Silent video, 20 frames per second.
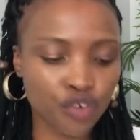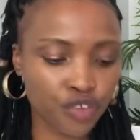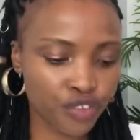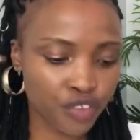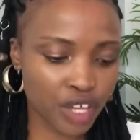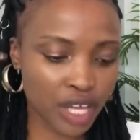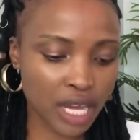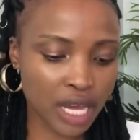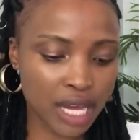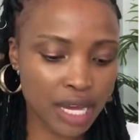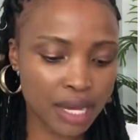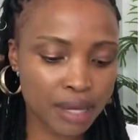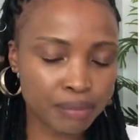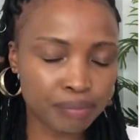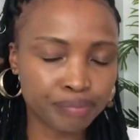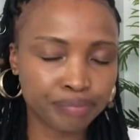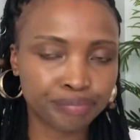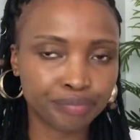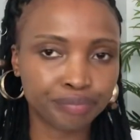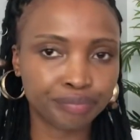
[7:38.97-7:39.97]
their
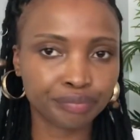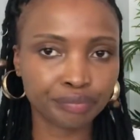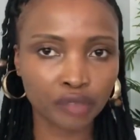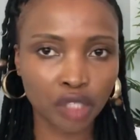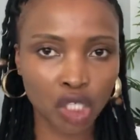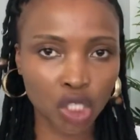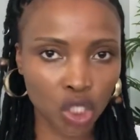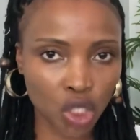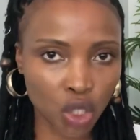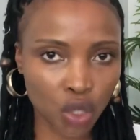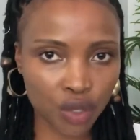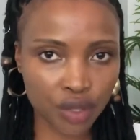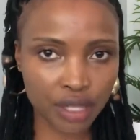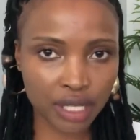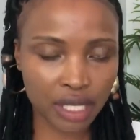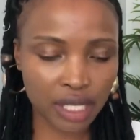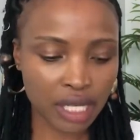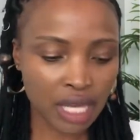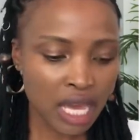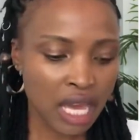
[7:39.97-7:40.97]

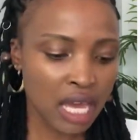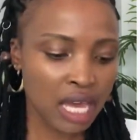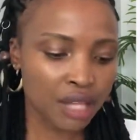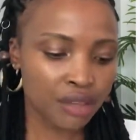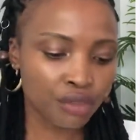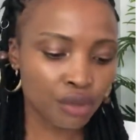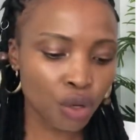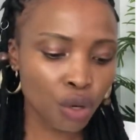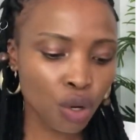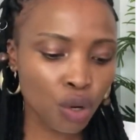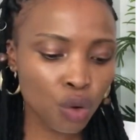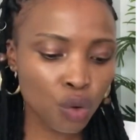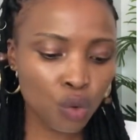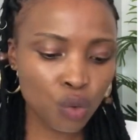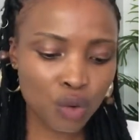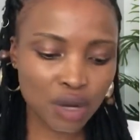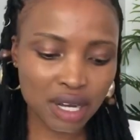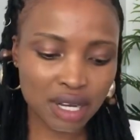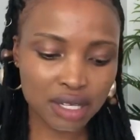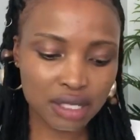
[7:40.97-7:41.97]
clothing.
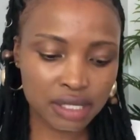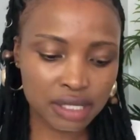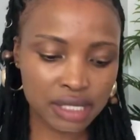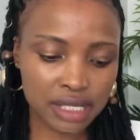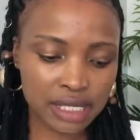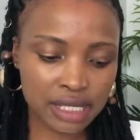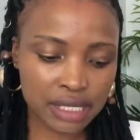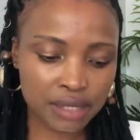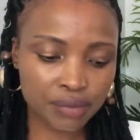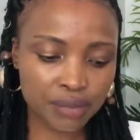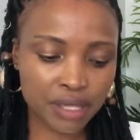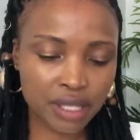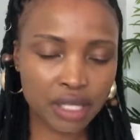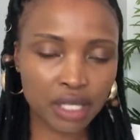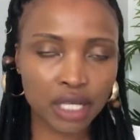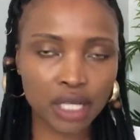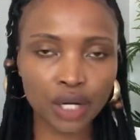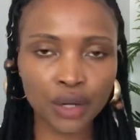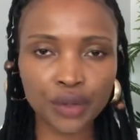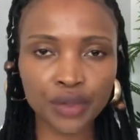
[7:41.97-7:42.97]
Though with
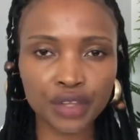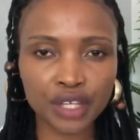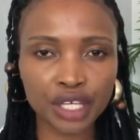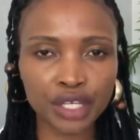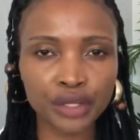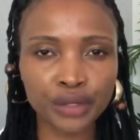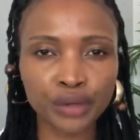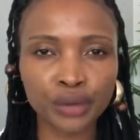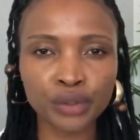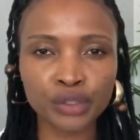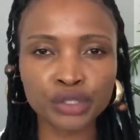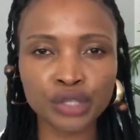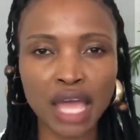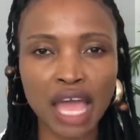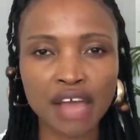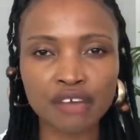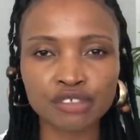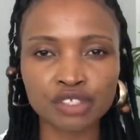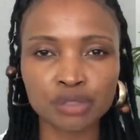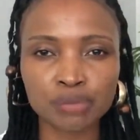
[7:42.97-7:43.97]
clothing you also
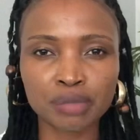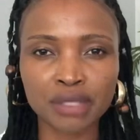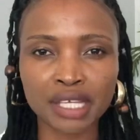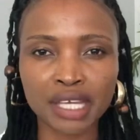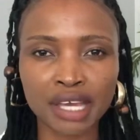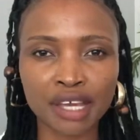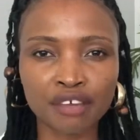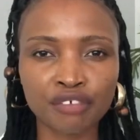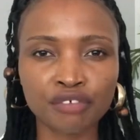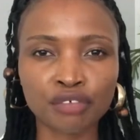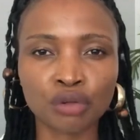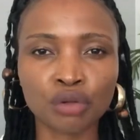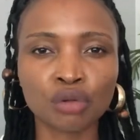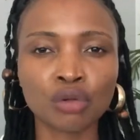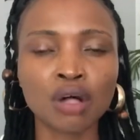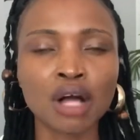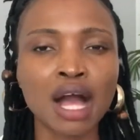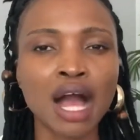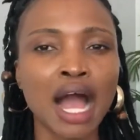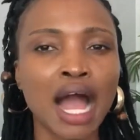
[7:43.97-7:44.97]
have to be careful.
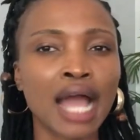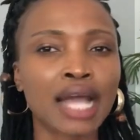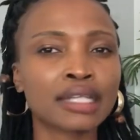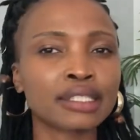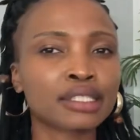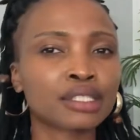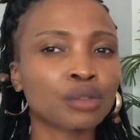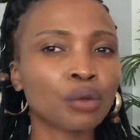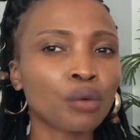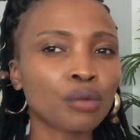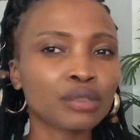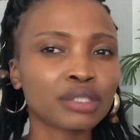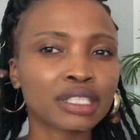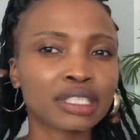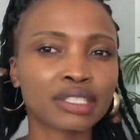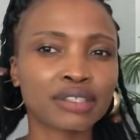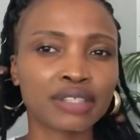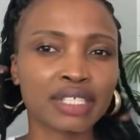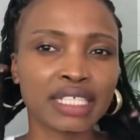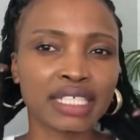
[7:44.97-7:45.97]
I don't
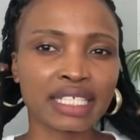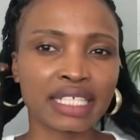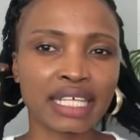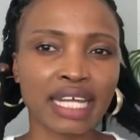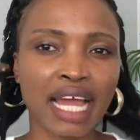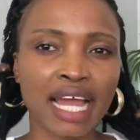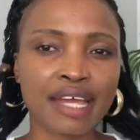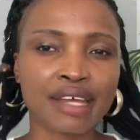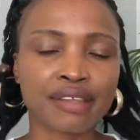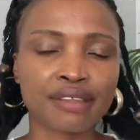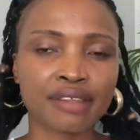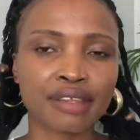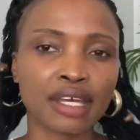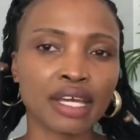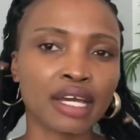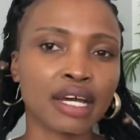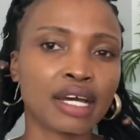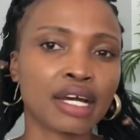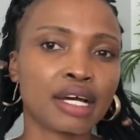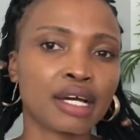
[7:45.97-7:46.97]
really like
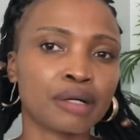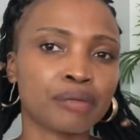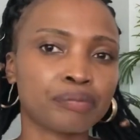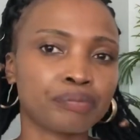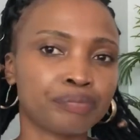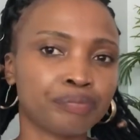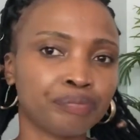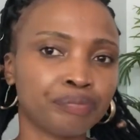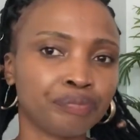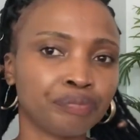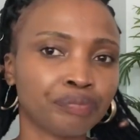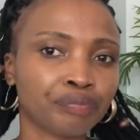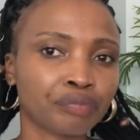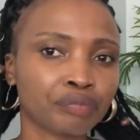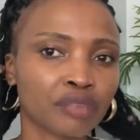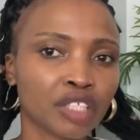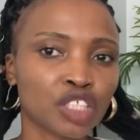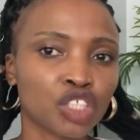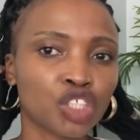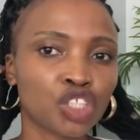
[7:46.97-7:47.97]
their
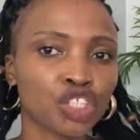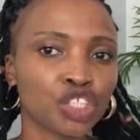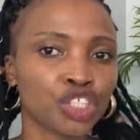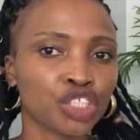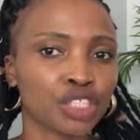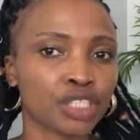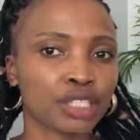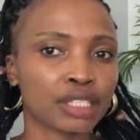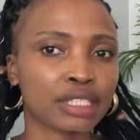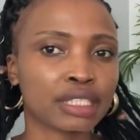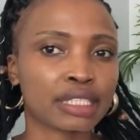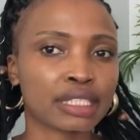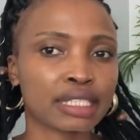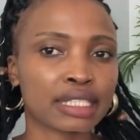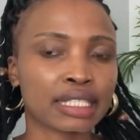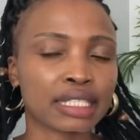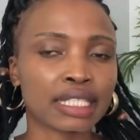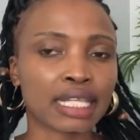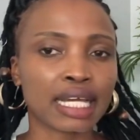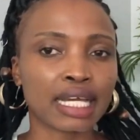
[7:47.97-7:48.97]
t-shirts.
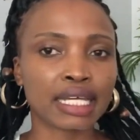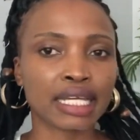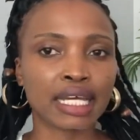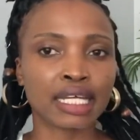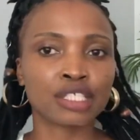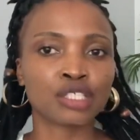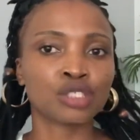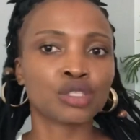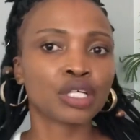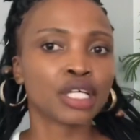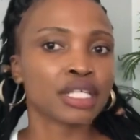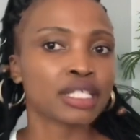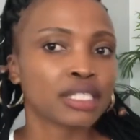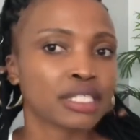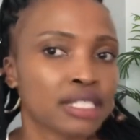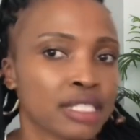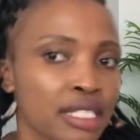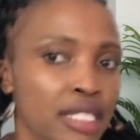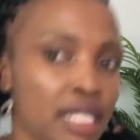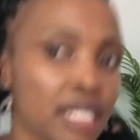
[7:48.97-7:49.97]
Like as you can
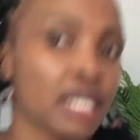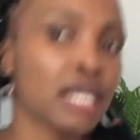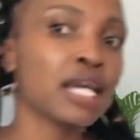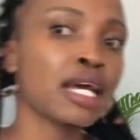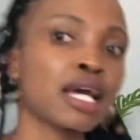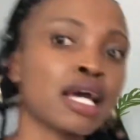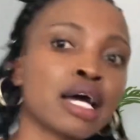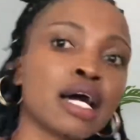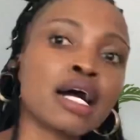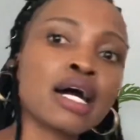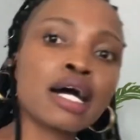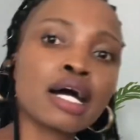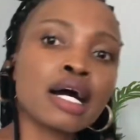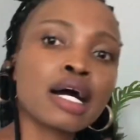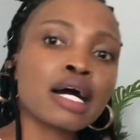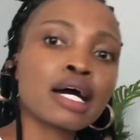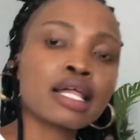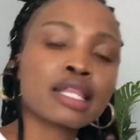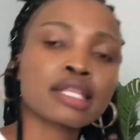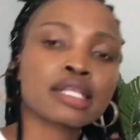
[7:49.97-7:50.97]
see,
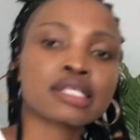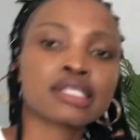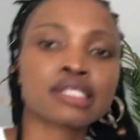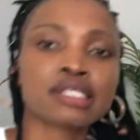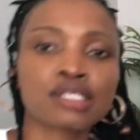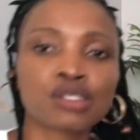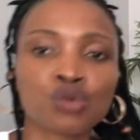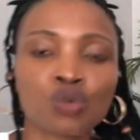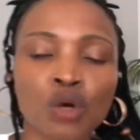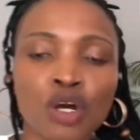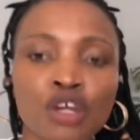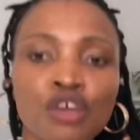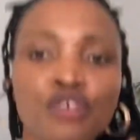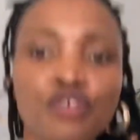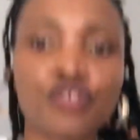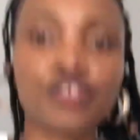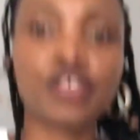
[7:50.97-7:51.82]
this is one of